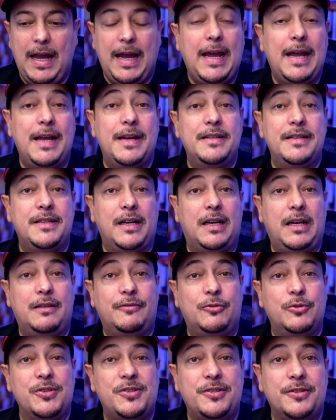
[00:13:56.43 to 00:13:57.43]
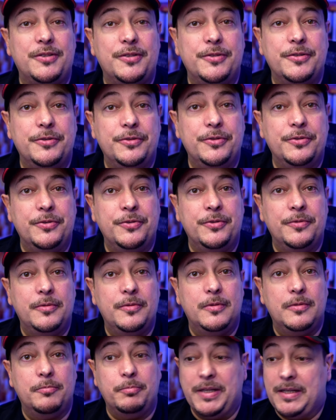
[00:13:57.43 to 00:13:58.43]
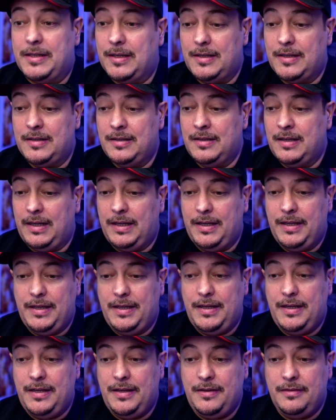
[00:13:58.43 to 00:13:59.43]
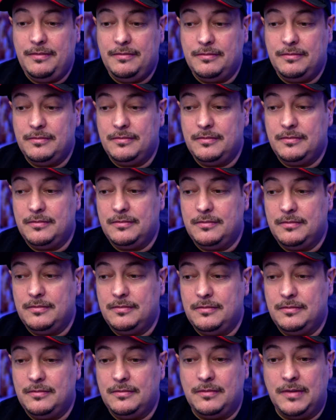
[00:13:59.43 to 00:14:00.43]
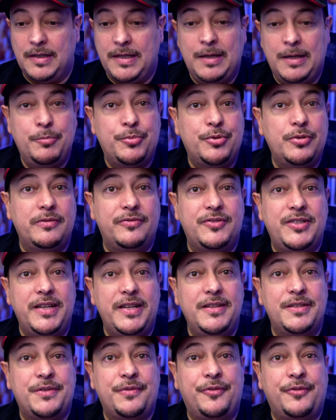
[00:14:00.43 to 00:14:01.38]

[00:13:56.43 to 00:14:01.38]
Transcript: And I've also begun a number of days